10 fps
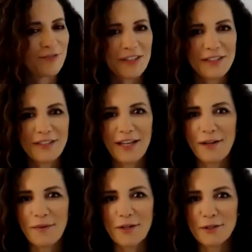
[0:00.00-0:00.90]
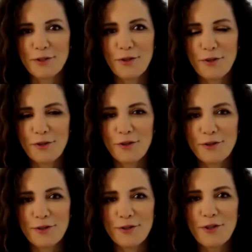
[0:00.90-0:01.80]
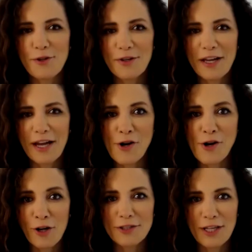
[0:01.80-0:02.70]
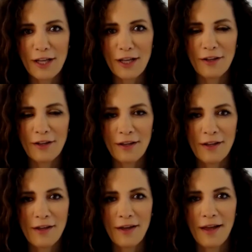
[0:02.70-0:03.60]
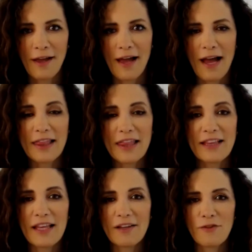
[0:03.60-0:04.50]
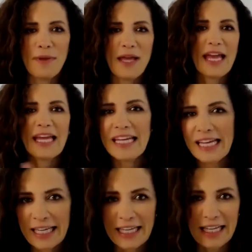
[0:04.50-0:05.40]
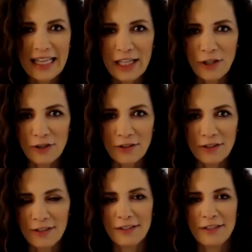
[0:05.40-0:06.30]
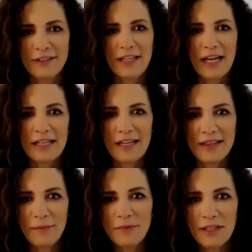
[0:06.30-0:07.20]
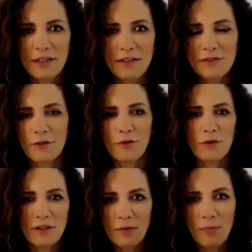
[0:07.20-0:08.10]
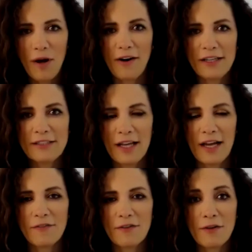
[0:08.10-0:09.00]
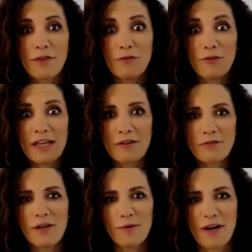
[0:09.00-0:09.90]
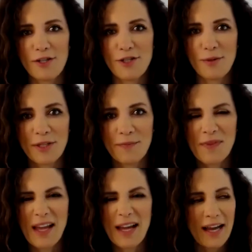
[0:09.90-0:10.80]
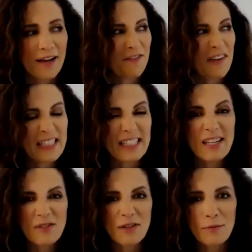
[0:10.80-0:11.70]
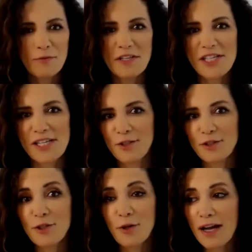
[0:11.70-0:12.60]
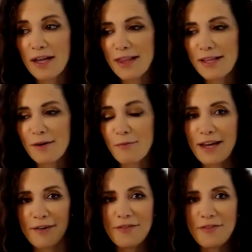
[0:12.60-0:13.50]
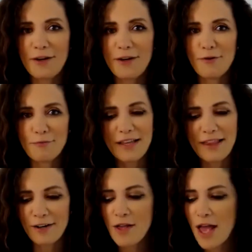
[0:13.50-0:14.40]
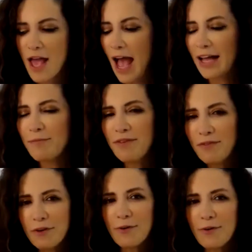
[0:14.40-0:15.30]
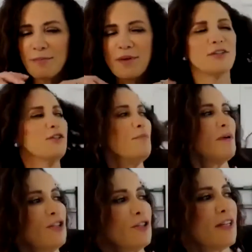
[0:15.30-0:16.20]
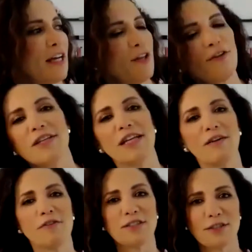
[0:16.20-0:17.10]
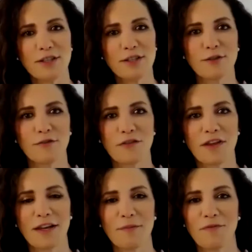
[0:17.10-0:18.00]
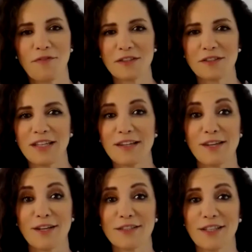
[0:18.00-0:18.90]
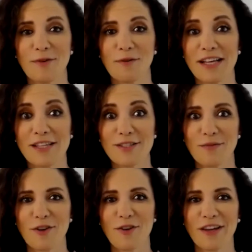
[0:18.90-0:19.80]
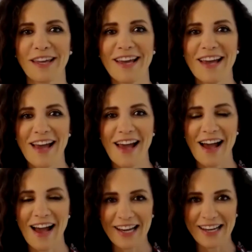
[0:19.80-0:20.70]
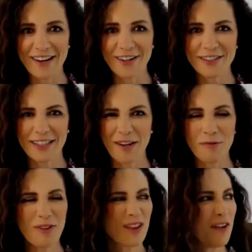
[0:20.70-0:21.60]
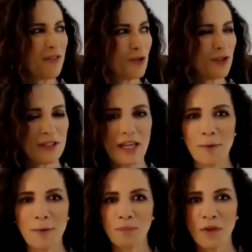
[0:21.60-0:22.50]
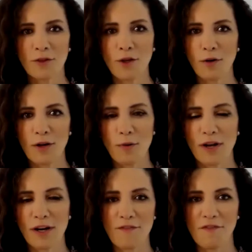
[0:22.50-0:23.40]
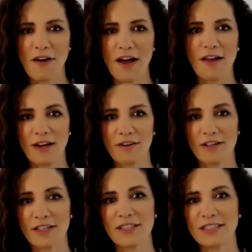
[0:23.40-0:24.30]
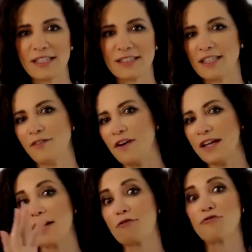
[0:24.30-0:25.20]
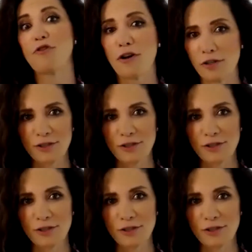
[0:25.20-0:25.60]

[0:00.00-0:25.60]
fascinating because you cannot tell, I think that from any Latino, that themselves or their parents have gone through incredible hardships and have faced incredible rejection. So I think that we have that already there. And before going, because you mentioned that you did a research of the first 10 years that you were interviewing leaders, and I would love to see not only what are the 5 characteristics that you find across